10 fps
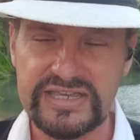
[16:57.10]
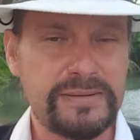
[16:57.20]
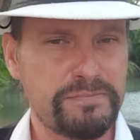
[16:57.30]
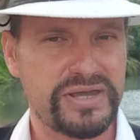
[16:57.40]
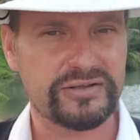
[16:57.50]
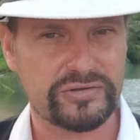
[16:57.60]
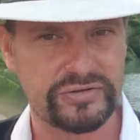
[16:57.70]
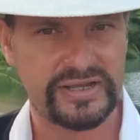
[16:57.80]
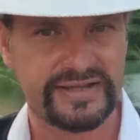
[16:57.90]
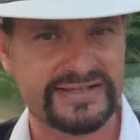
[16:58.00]
impact
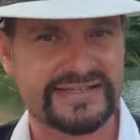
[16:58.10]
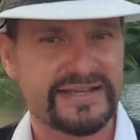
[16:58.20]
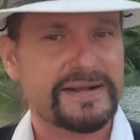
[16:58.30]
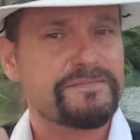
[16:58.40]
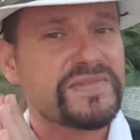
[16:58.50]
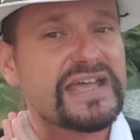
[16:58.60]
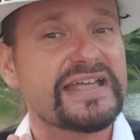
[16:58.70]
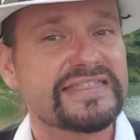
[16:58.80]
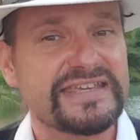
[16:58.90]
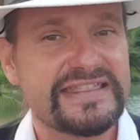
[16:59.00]
on us.
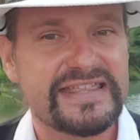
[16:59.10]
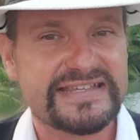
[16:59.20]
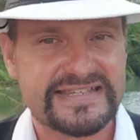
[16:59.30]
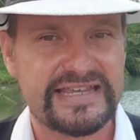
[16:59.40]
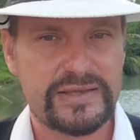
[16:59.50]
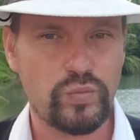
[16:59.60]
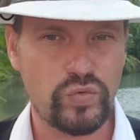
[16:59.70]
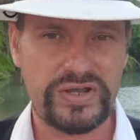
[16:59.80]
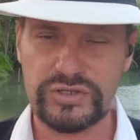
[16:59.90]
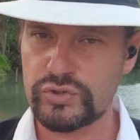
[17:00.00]
And in the same
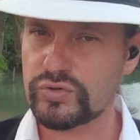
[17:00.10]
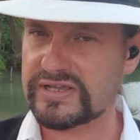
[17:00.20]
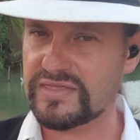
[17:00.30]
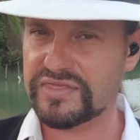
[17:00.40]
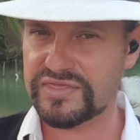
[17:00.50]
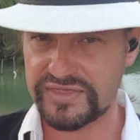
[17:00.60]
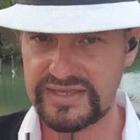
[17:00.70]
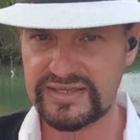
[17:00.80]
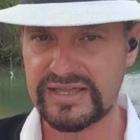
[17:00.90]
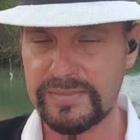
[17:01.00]
way, you can
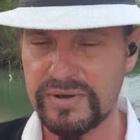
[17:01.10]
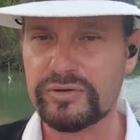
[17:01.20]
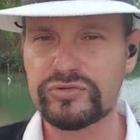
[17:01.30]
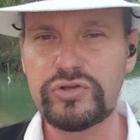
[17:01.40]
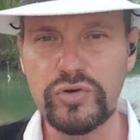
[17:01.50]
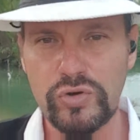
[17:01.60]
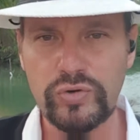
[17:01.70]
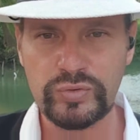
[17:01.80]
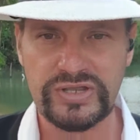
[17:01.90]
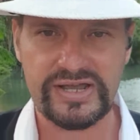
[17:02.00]
think about your
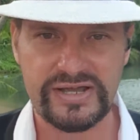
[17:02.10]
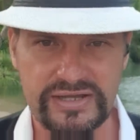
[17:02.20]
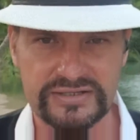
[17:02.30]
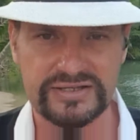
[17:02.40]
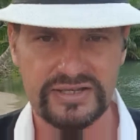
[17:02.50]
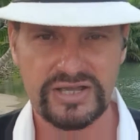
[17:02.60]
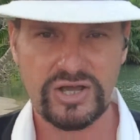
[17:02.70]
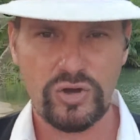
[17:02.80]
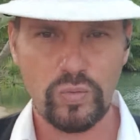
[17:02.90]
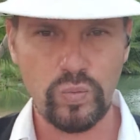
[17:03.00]
own art.
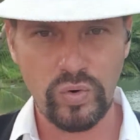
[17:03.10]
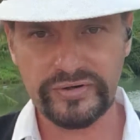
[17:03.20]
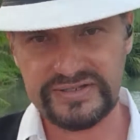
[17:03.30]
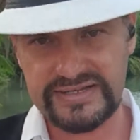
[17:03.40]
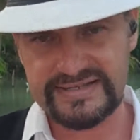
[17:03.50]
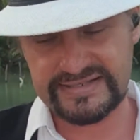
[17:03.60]
What is